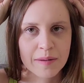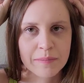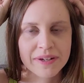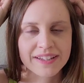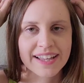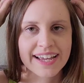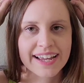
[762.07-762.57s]

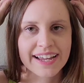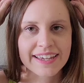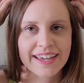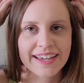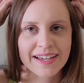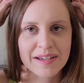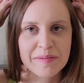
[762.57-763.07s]
but like I
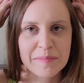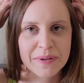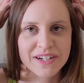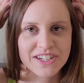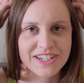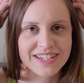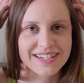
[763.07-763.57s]
can't
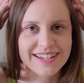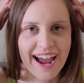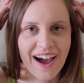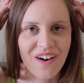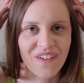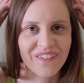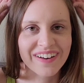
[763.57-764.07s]
push it
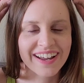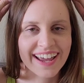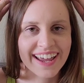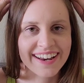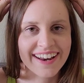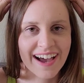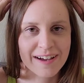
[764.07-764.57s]
down
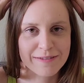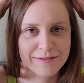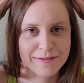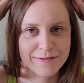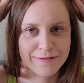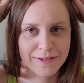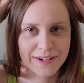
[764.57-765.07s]
enough
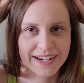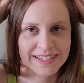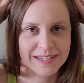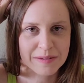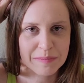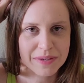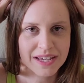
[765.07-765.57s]
for it
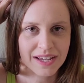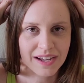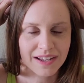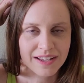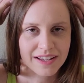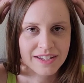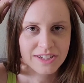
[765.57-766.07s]
to be
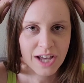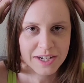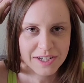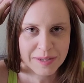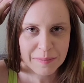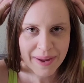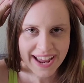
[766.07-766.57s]

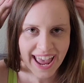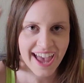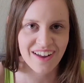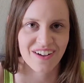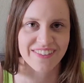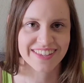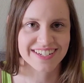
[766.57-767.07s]
touching my
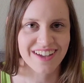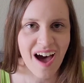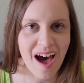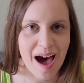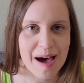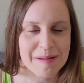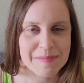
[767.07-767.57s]
head on the
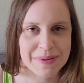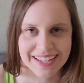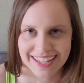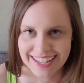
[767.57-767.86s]
top.